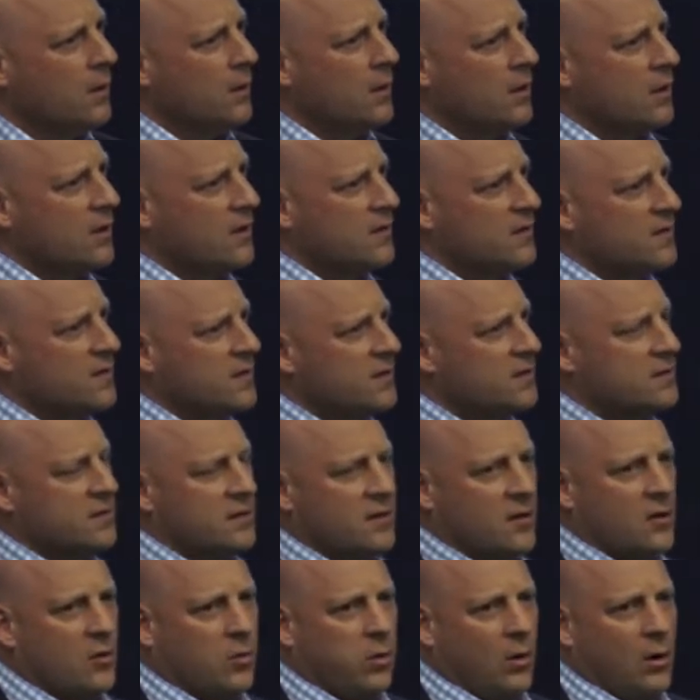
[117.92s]

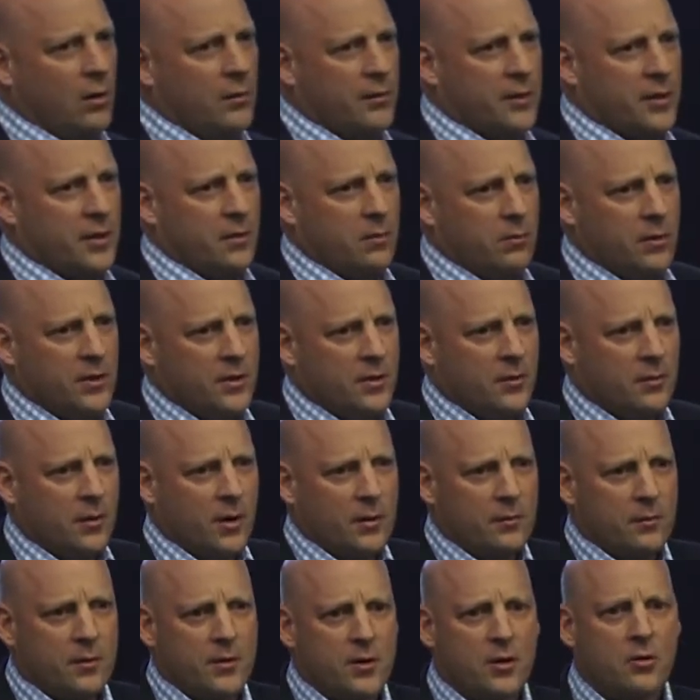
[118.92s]
consistent quality when
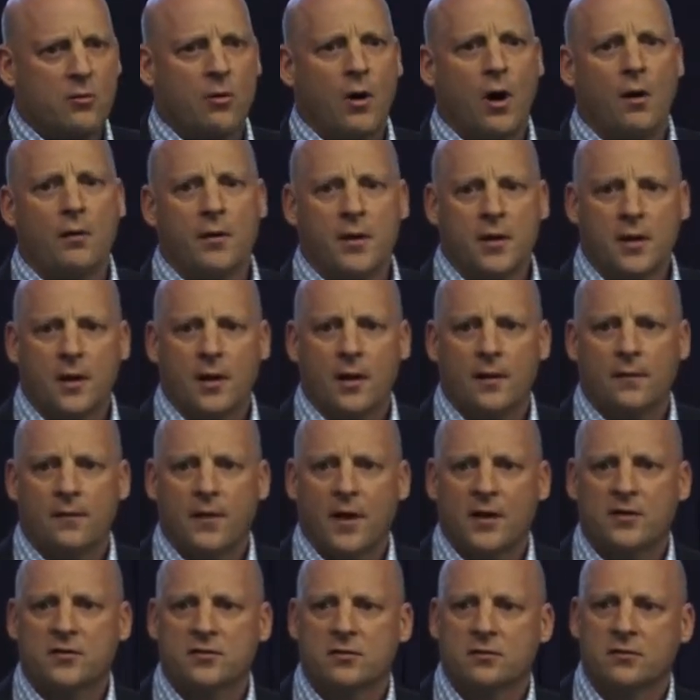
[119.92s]
you're growing at
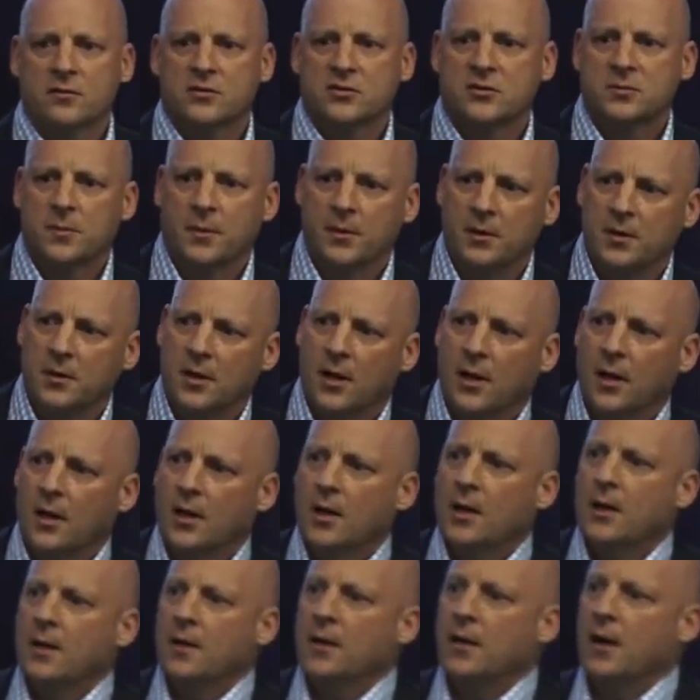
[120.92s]
that sort of speed?
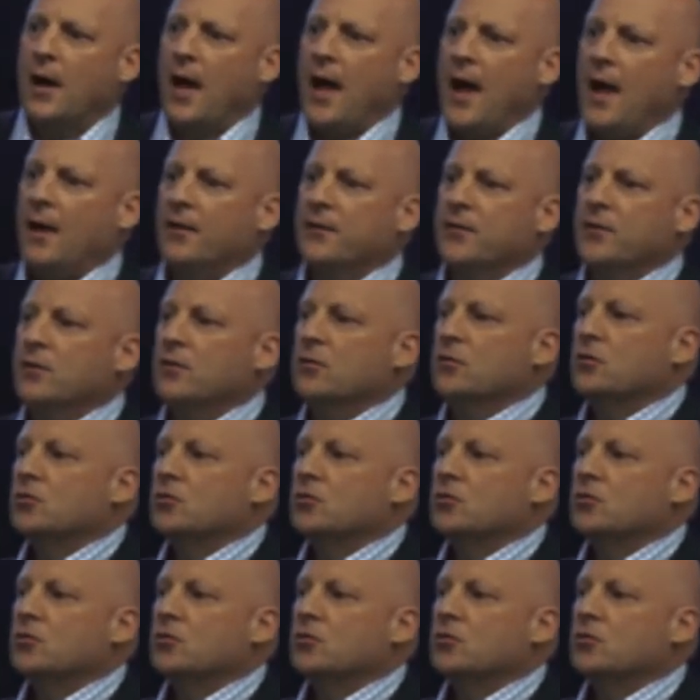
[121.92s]
You know, how do you